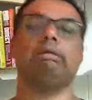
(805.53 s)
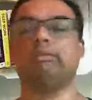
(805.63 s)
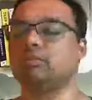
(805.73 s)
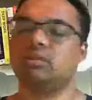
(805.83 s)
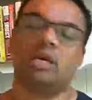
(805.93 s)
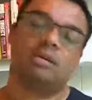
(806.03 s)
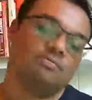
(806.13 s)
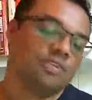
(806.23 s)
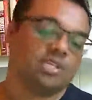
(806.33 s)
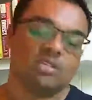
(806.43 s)
Like,
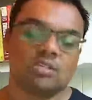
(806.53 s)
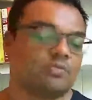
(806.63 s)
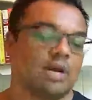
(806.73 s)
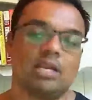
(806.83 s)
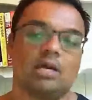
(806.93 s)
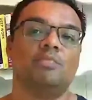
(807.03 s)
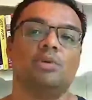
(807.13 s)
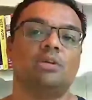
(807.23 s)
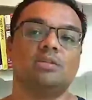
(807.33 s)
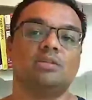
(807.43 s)
it doesn't matter
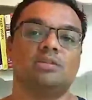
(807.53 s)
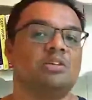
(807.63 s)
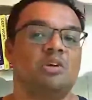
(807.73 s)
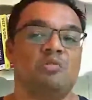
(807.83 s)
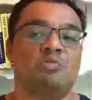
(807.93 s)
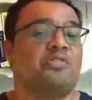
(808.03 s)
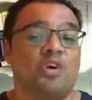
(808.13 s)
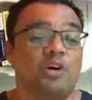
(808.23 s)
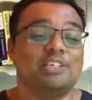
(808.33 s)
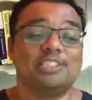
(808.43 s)
because, you know, all we've
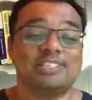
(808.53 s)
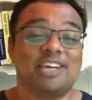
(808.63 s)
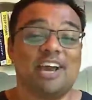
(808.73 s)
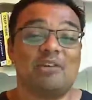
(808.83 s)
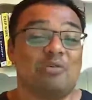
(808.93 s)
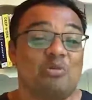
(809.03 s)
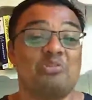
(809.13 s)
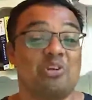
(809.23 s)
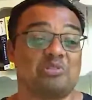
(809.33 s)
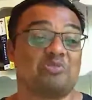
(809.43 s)
got is today. All we've
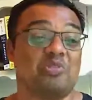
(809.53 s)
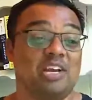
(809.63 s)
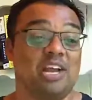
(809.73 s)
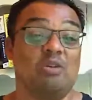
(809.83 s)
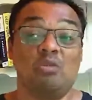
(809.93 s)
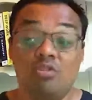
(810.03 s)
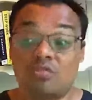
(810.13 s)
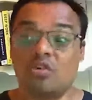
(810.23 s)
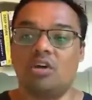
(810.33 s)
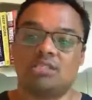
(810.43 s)
got is right now. All you've
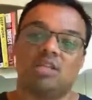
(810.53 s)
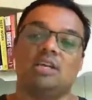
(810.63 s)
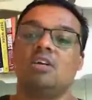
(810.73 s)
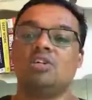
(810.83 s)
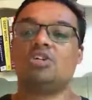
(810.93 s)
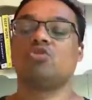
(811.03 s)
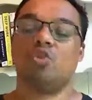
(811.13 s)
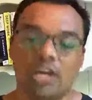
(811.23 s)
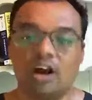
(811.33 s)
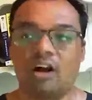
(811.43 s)
got is like
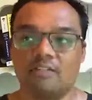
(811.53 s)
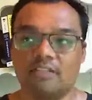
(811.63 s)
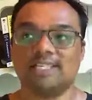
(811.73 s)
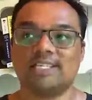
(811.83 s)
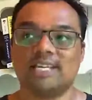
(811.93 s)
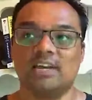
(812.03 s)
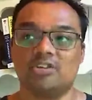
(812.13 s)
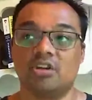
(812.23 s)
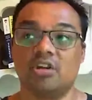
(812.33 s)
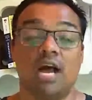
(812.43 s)
straight after this
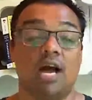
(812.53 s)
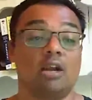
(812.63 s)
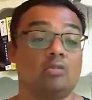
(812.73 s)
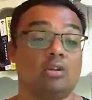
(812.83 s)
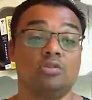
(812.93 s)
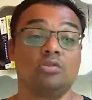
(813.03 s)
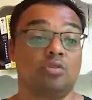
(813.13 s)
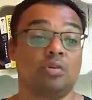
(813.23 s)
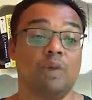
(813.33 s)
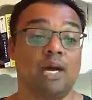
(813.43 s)
session. And I'm going to talk
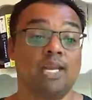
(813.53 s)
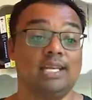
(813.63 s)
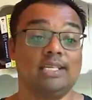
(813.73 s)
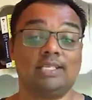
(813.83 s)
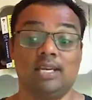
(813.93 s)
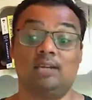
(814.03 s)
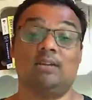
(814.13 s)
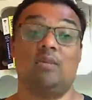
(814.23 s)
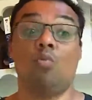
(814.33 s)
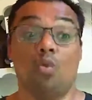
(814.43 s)
about it in a second, like
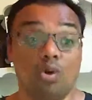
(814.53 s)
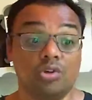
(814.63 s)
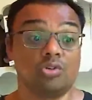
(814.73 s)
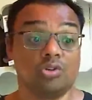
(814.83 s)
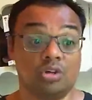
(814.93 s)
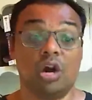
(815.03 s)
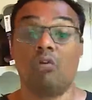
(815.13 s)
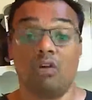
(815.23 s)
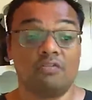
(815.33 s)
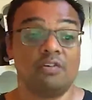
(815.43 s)
what you should go
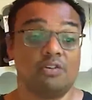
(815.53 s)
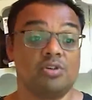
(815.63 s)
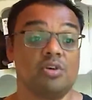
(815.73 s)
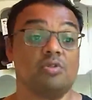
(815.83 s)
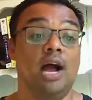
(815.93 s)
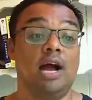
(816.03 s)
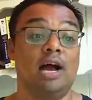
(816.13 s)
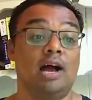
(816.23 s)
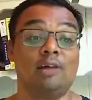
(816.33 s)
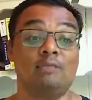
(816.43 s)
off and do
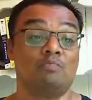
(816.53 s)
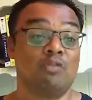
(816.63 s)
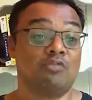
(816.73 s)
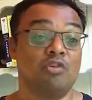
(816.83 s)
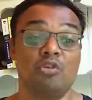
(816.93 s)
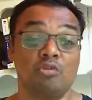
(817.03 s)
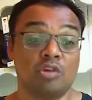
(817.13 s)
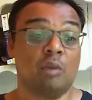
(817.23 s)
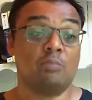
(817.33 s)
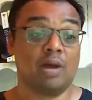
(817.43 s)
and before you
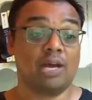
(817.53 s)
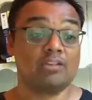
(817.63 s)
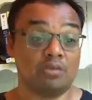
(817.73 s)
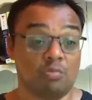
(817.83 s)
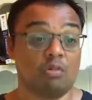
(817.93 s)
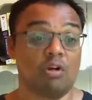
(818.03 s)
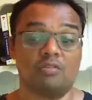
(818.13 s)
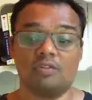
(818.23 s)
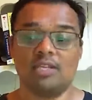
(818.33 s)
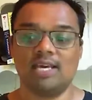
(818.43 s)
come back tomorrow
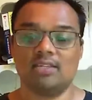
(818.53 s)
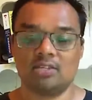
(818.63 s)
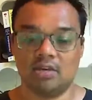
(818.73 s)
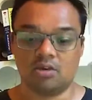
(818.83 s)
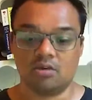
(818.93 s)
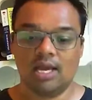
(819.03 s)
for day 2.